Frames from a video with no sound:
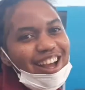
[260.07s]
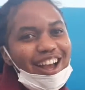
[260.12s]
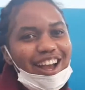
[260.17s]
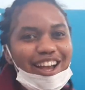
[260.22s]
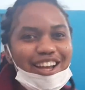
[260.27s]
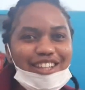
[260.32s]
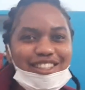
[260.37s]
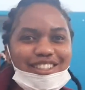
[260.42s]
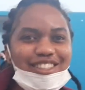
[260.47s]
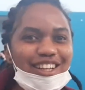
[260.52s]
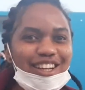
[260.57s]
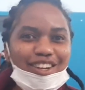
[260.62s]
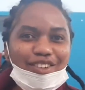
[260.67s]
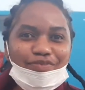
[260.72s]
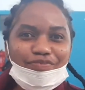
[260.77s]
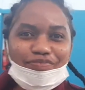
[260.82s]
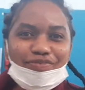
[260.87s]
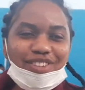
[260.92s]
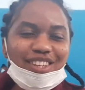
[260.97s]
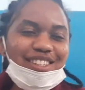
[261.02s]
at
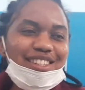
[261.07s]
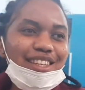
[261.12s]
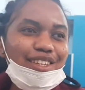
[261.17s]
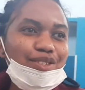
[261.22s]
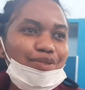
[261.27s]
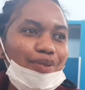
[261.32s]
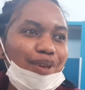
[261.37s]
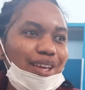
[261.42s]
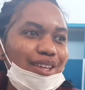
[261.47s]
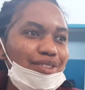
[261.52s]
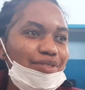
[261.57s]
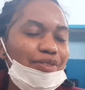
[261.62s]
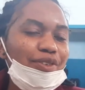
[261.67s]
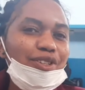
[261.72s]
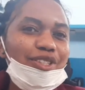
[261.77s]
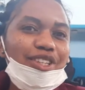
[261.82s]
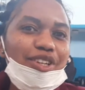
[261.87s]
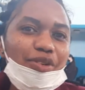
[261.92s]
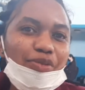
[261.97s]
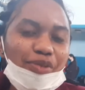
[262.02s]
6 weeks,
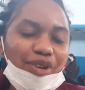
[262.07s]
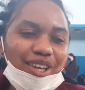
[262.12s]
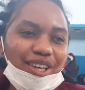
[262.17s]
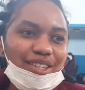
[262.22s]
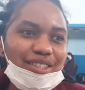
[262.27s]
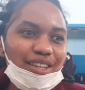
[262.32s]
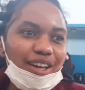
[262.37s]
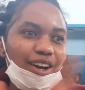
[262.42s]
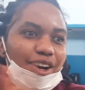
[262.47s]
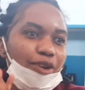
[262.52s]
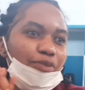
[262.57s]
14 weeks,